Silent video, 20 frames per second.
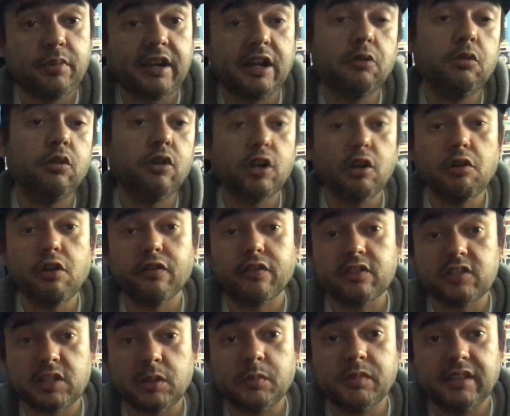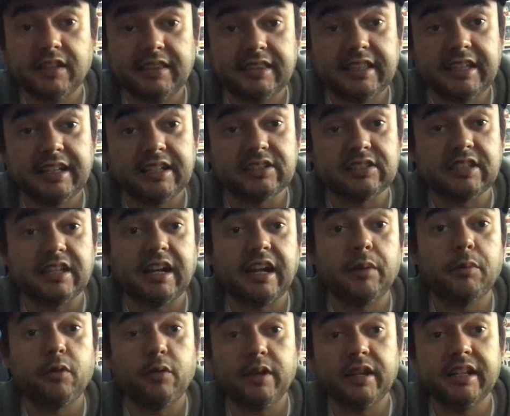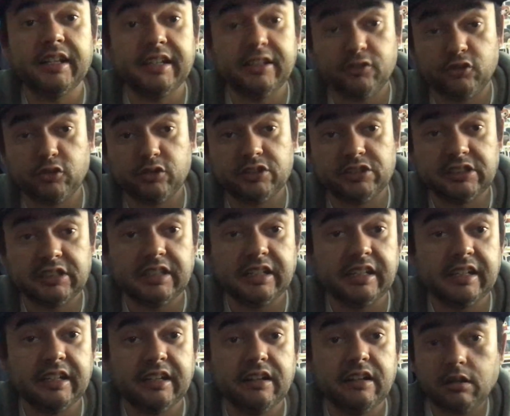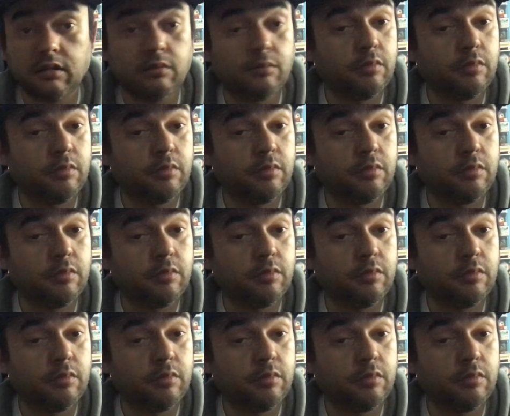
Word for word: but I will go over some of the things that I'm already interested in.